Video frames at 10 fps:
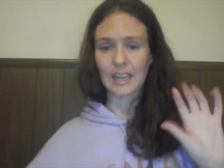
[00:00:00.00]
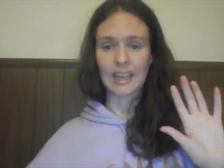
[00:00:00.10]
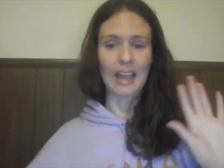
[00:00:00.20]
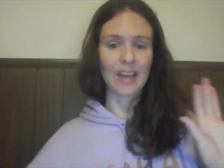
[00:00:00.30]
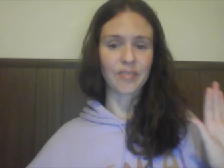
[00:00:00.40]
and
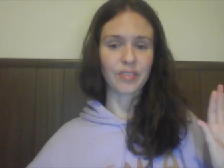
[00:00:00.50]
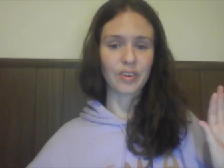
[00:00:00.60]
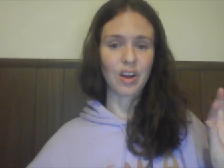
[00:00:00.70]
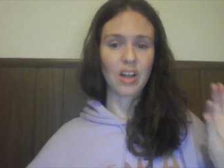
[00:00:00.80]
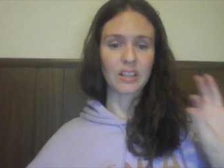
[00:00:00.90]

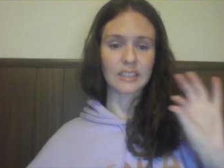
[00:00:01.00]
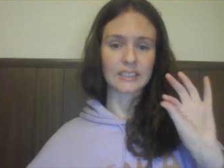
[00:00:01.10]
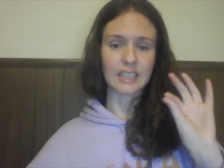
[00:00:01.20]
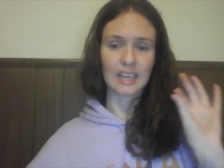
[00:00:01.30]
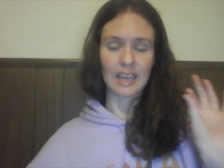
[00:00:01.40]
camphorol as
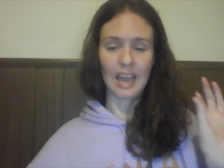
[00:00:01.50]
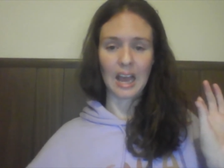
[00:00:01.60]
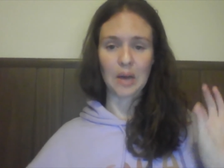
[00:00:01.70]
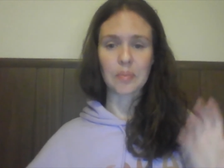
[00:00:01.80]
cacao,